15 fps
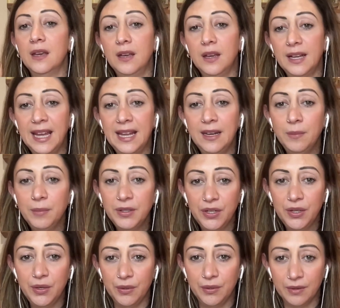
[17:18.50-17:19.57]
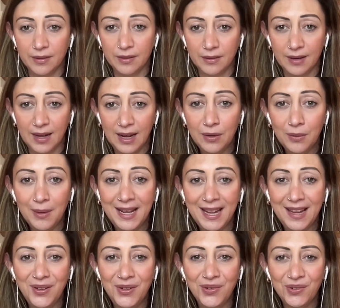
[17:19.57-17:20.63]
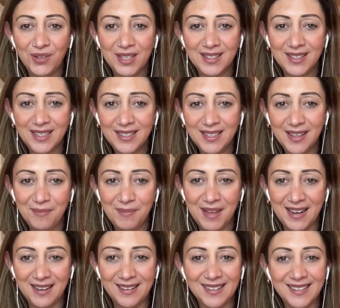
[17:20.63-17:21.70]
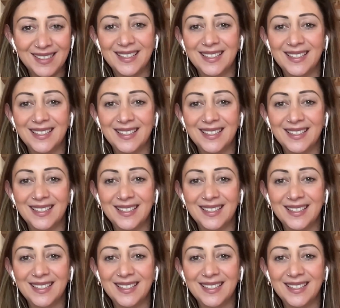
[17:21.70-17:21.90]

Okay, number 2, how do I get nutrients into them then?